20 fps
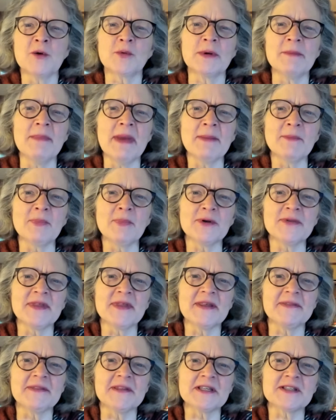remember
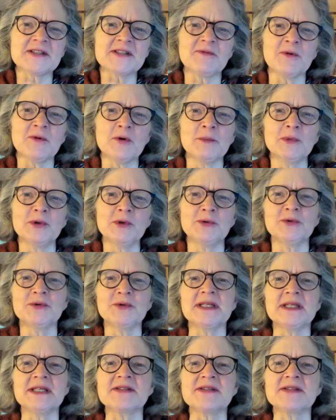that this full
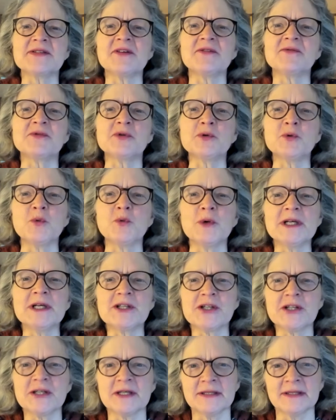moon is the
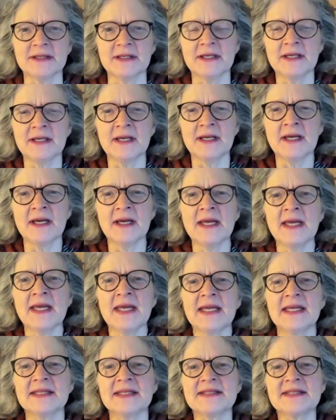fruition.
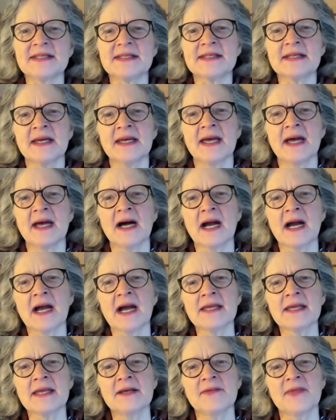It's
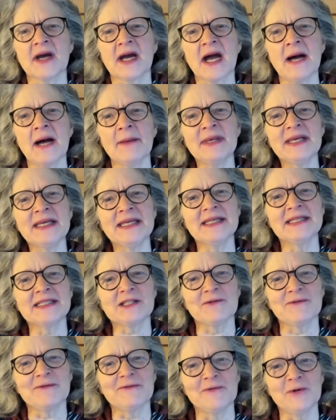the coming
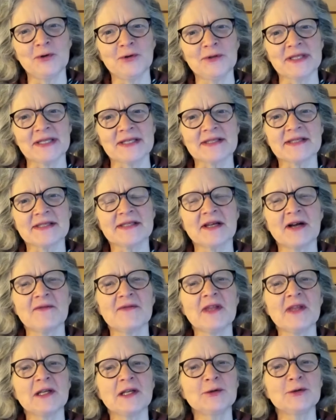into fullness
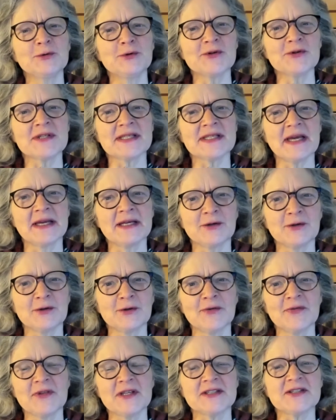of the lunar
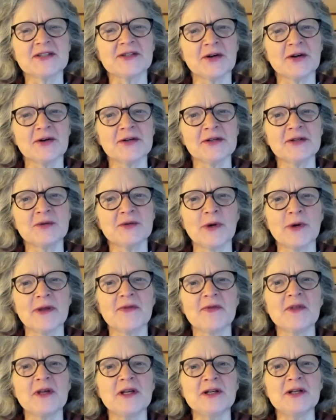cycle that started
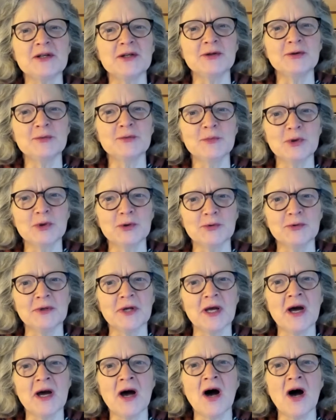with the new
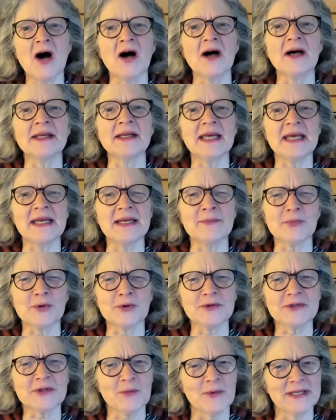moon on
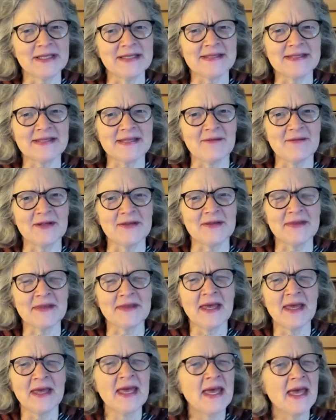April 27th.
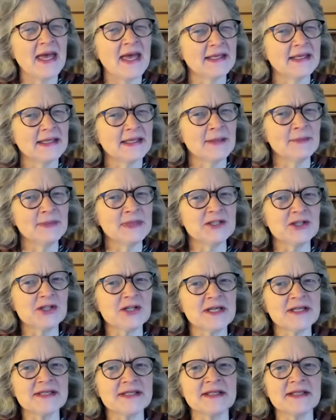And let me
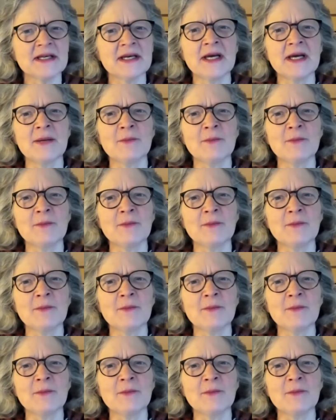just